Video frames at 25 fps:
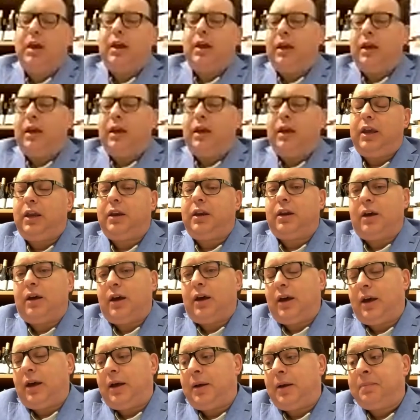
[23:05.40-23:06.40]
in
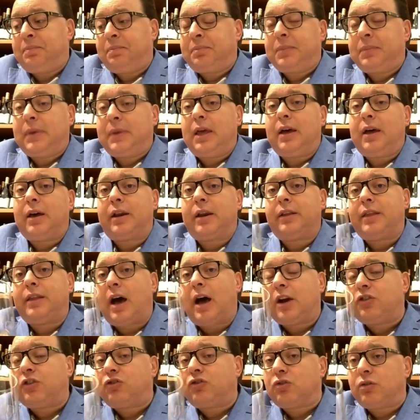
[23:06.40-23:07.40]

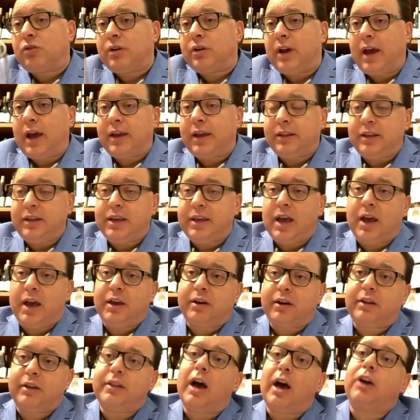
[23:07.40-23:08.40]
reduction idea, in
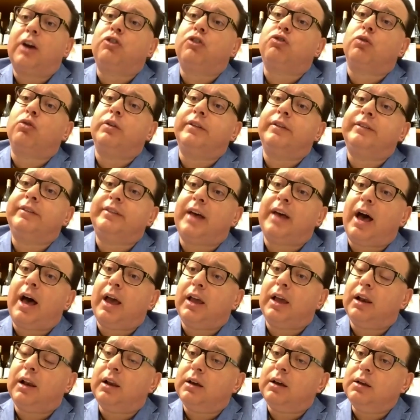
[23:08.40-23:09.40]
reduction
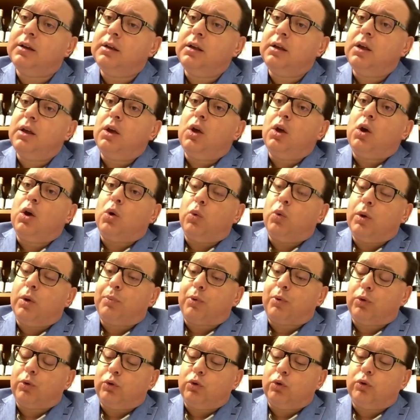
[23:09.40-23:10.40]
style. We
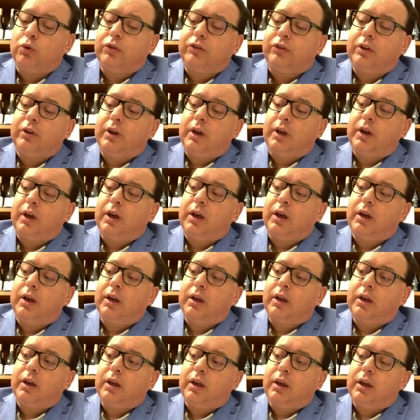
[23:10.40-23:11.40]
produce
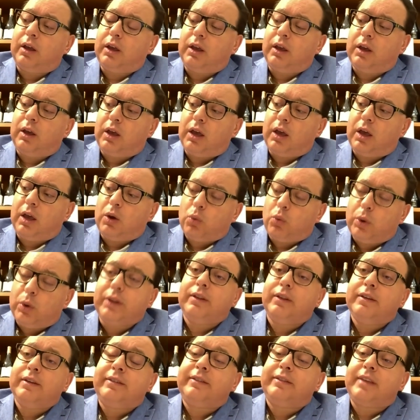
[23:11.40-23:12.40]
with
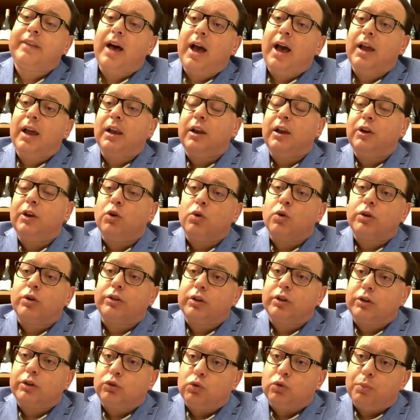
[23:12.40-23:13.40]
this style in
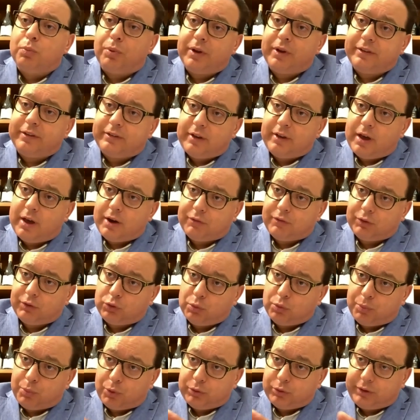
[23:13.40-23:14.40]
order to preserve,
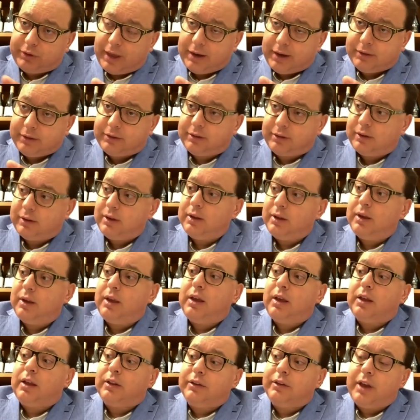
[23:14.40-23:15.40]
to protect
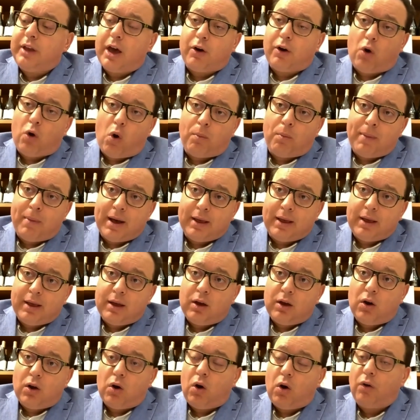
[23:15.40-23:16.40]
the aroma
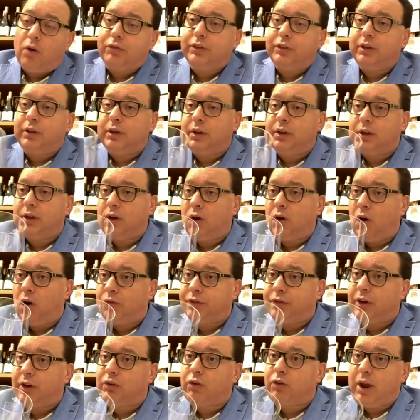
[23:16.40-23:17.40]
of
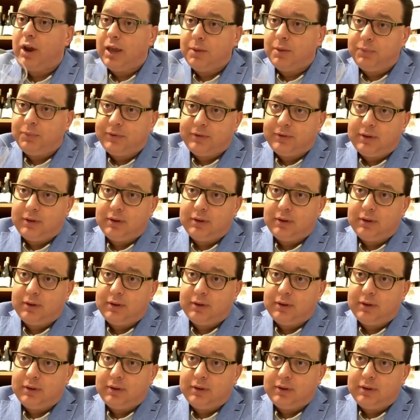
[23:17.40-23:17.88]
the grapes